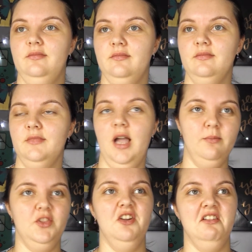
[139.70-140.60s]
I'm
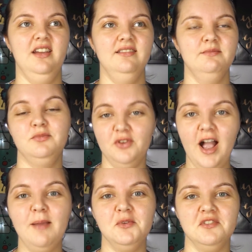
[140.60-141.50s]
sorry.
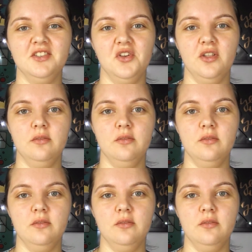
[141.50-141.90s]
Primer is on.